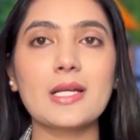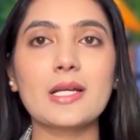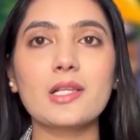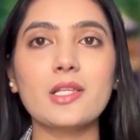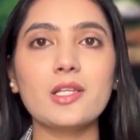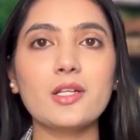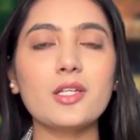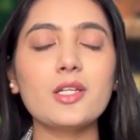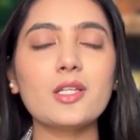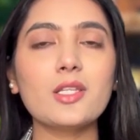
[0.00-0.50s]

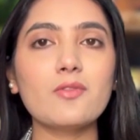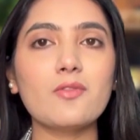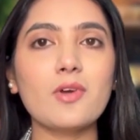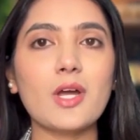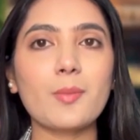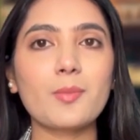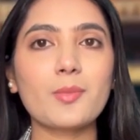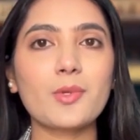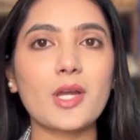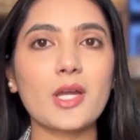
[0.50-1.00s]
Clearing the
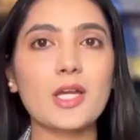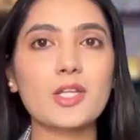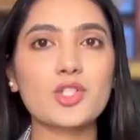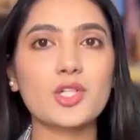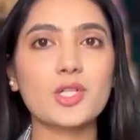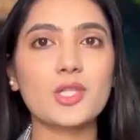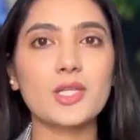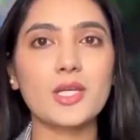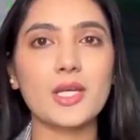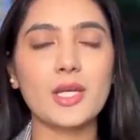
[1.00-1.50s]
web cache
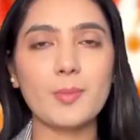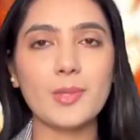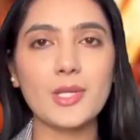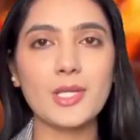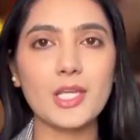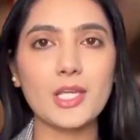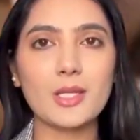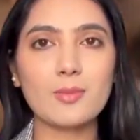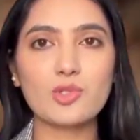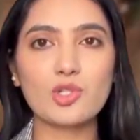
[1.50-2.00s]
in the
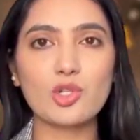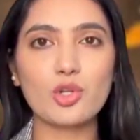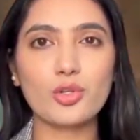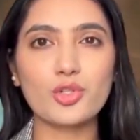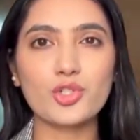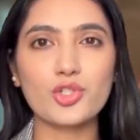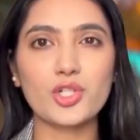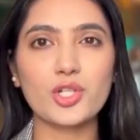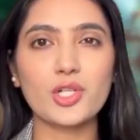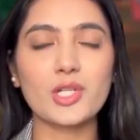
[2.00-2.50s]
Epic Games
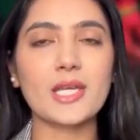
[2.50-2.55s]
launcher